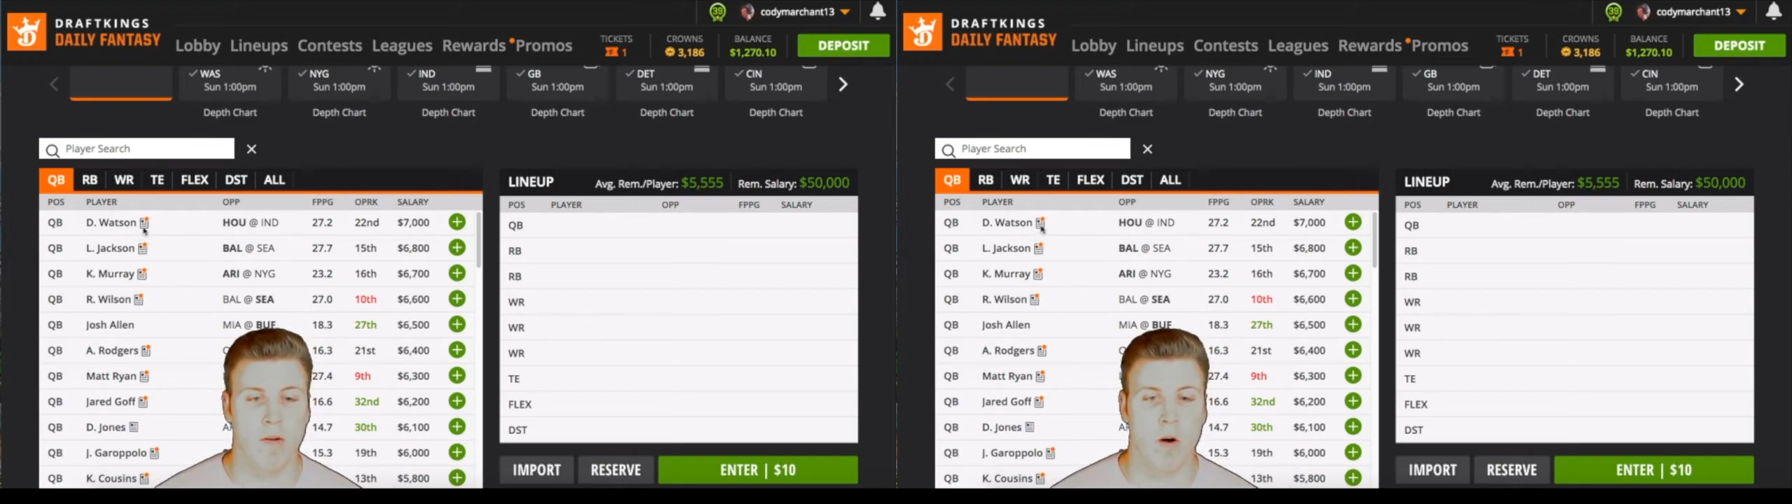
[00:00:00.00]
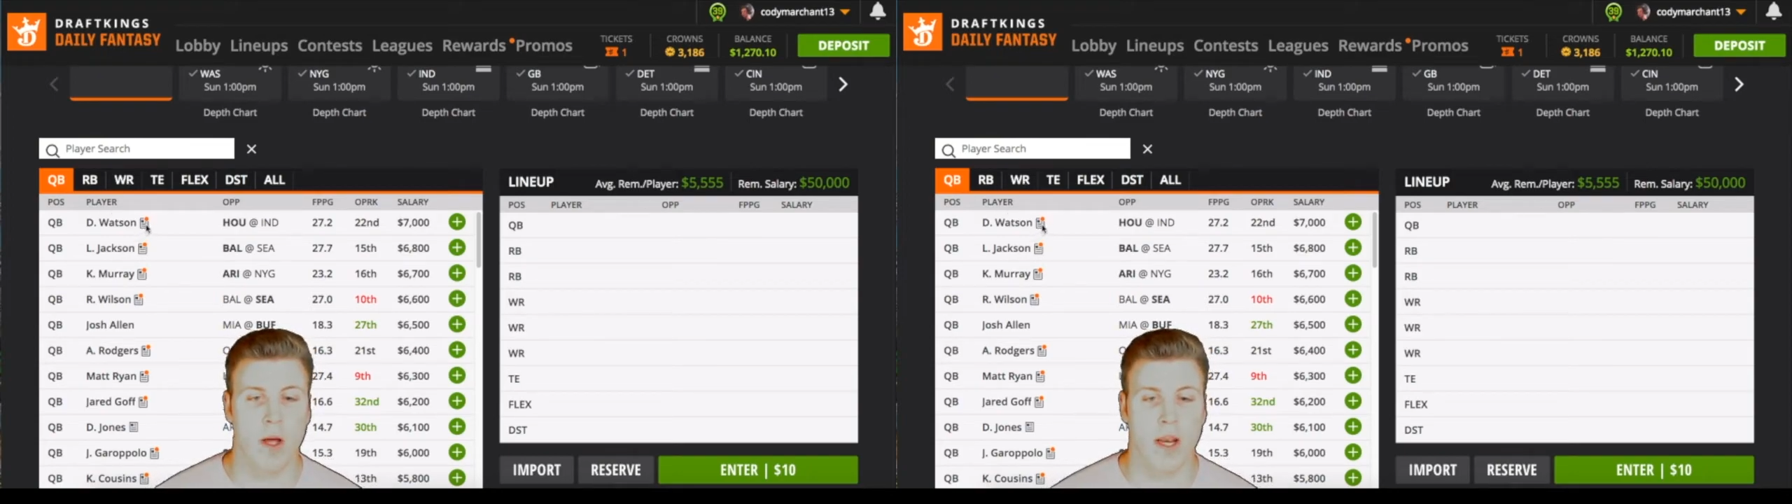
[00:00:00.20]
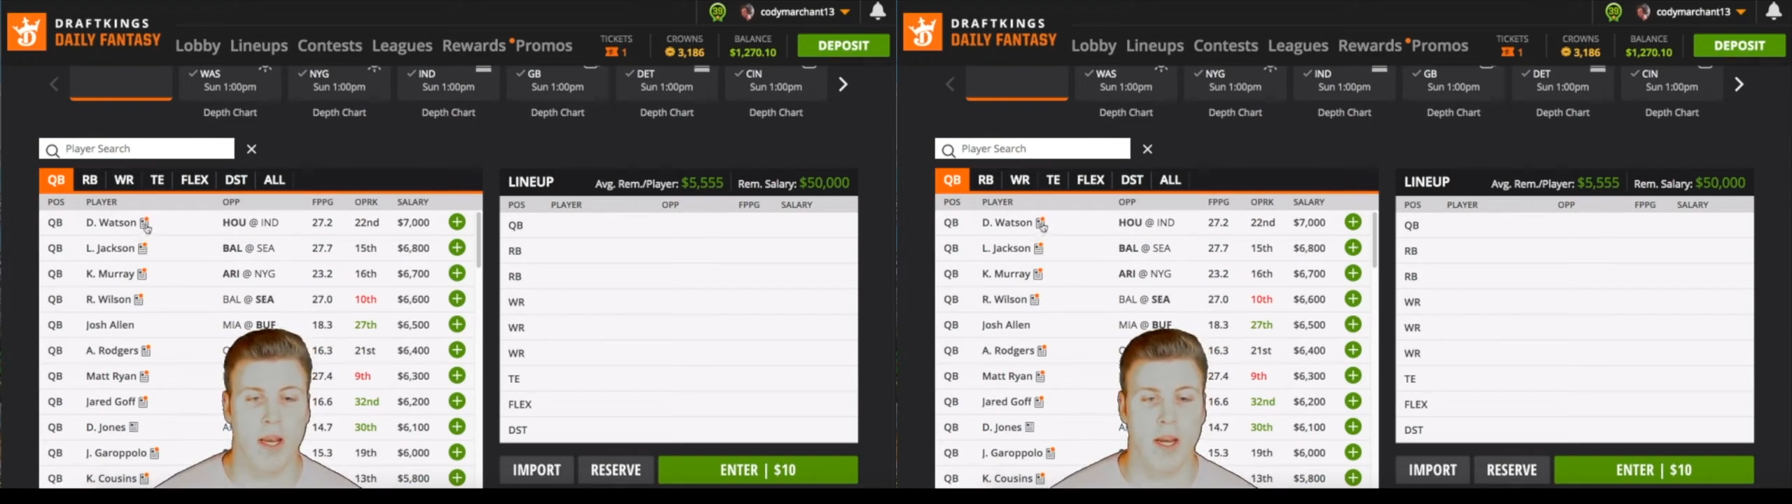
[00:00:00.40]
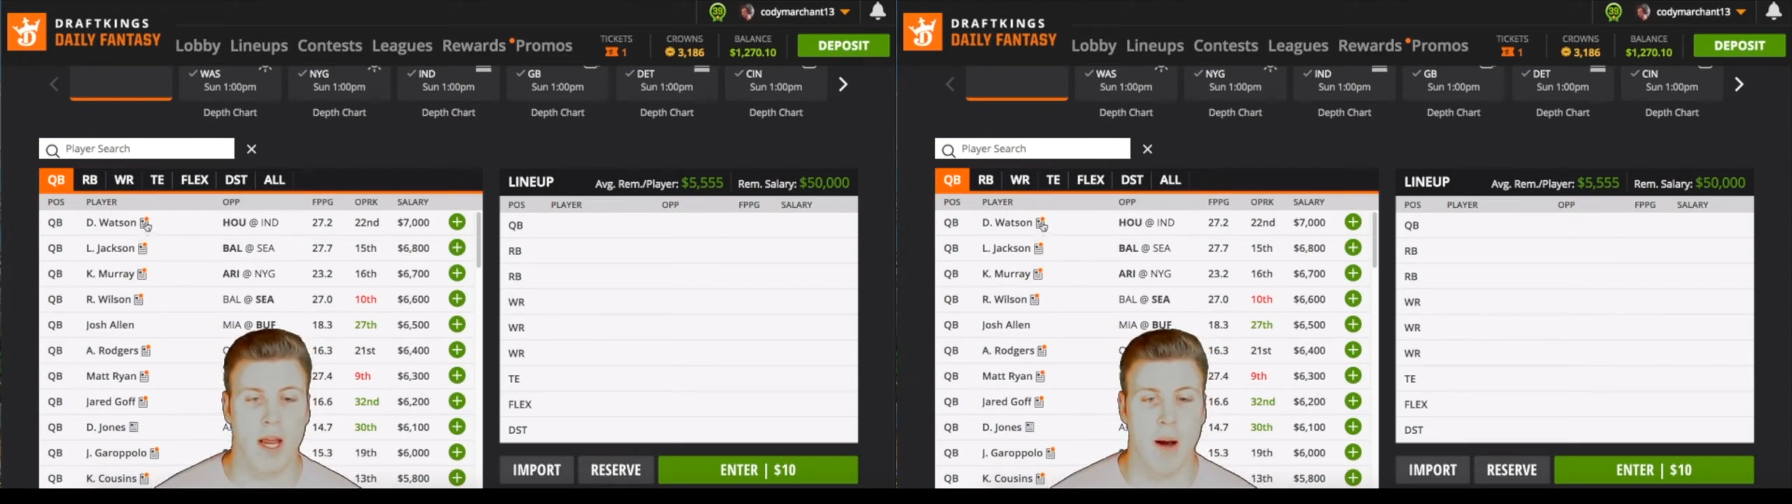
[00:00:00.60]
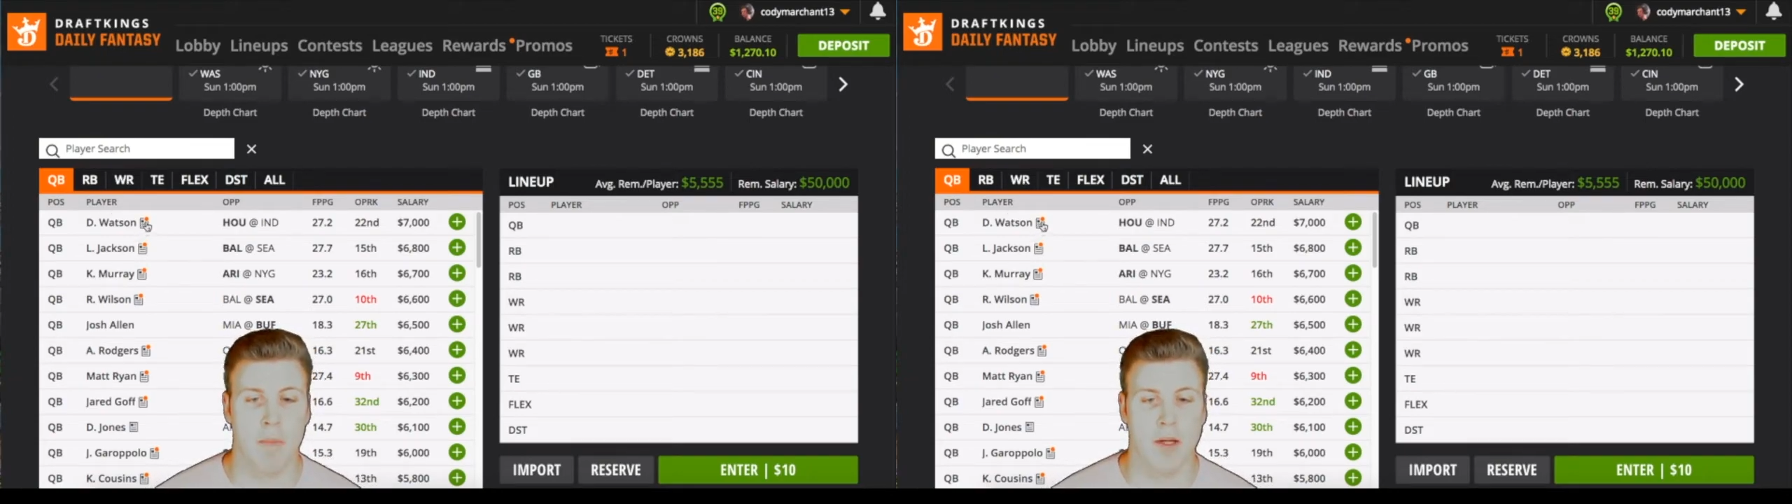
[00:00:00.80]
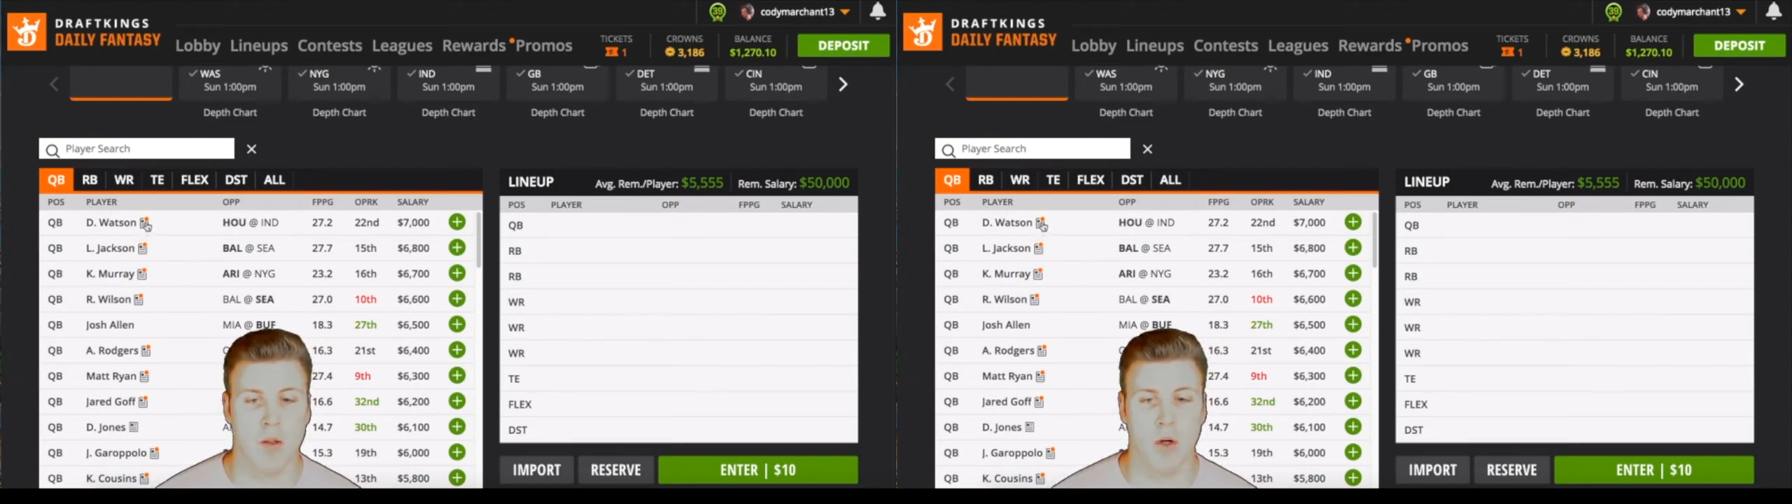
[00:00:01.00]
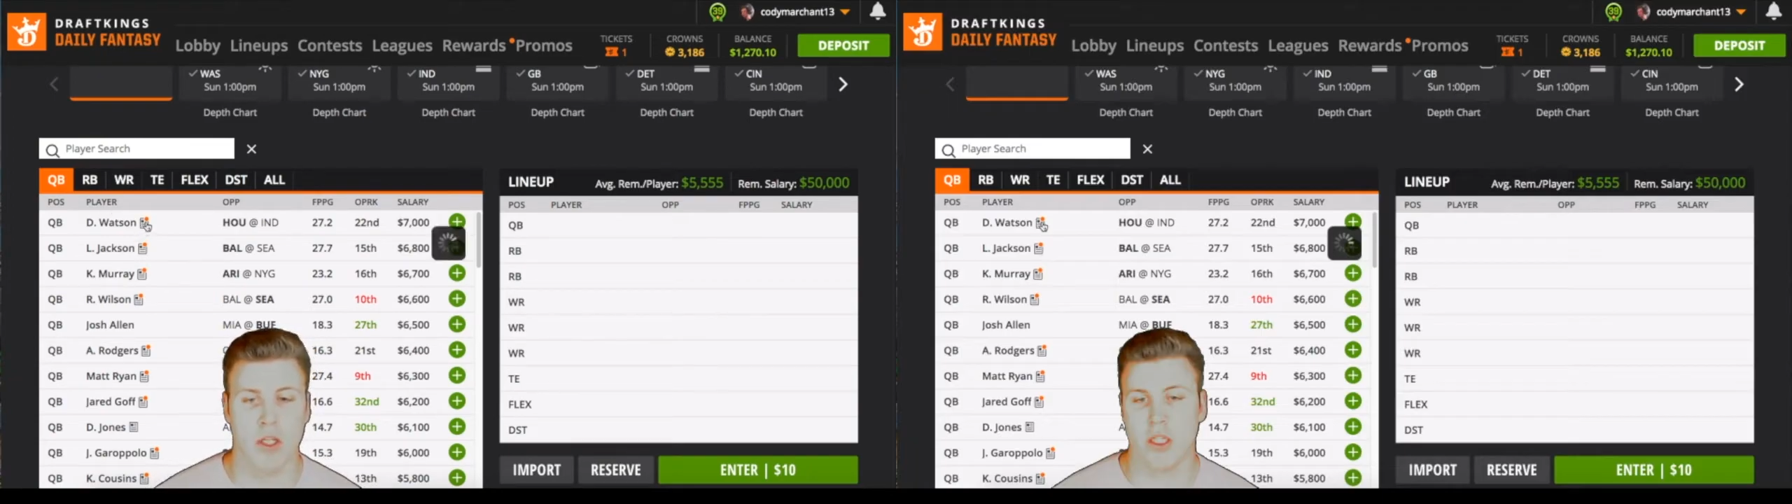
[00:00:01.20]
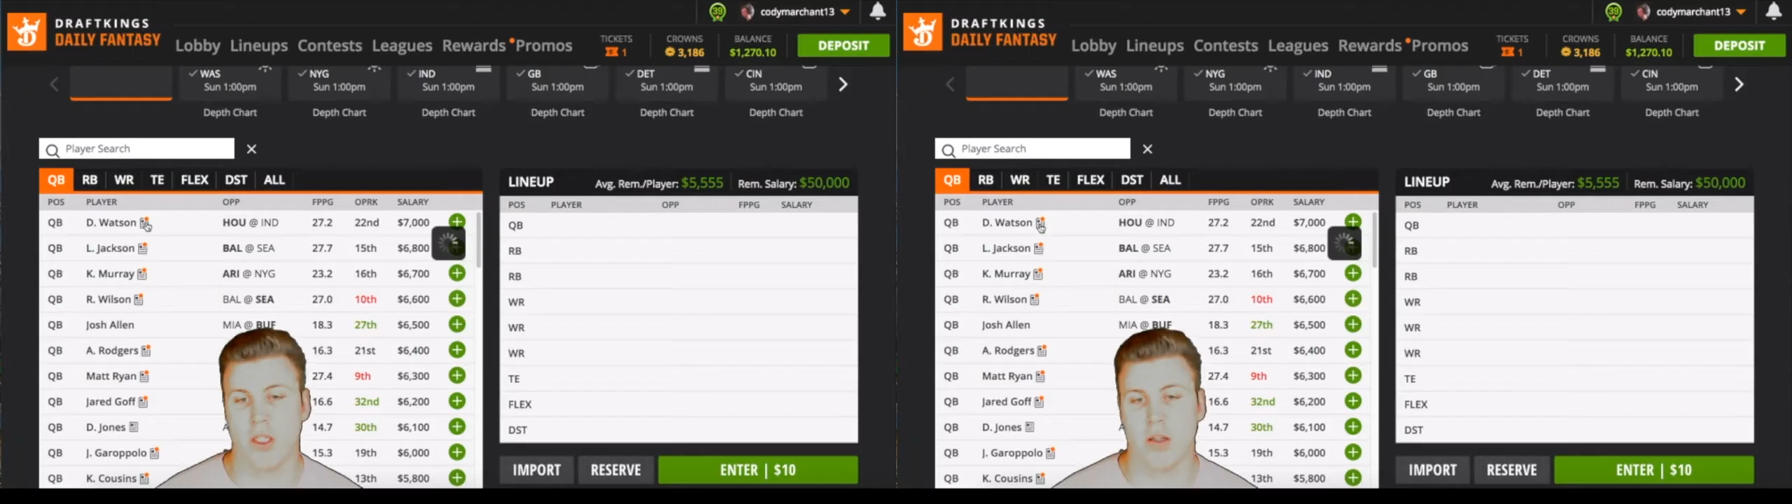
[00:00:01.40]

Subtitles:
road at Indianapolis, which is